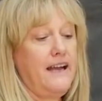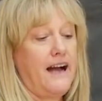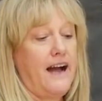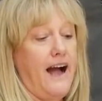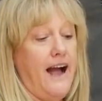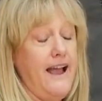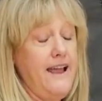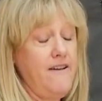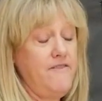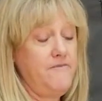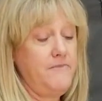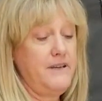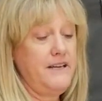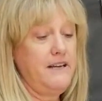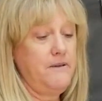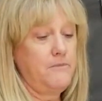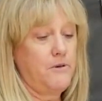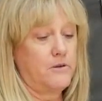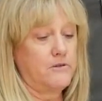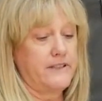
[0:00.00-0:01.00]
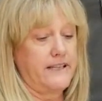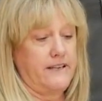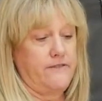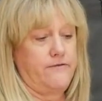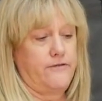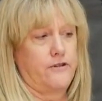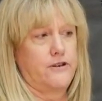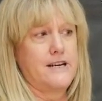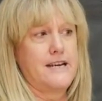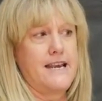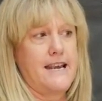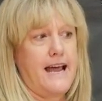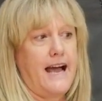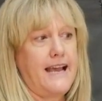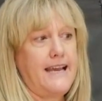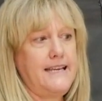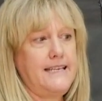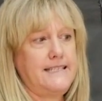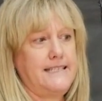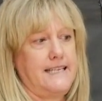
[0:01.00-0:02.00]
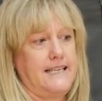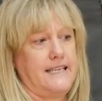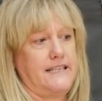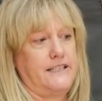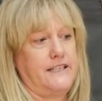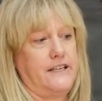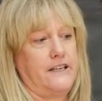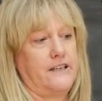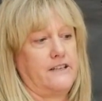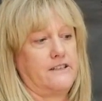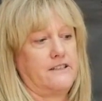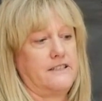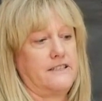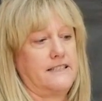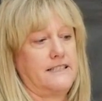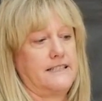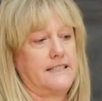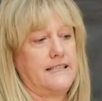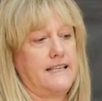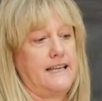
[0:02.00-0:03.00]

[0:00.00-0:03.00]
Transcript: I have been at Moline for 19 years,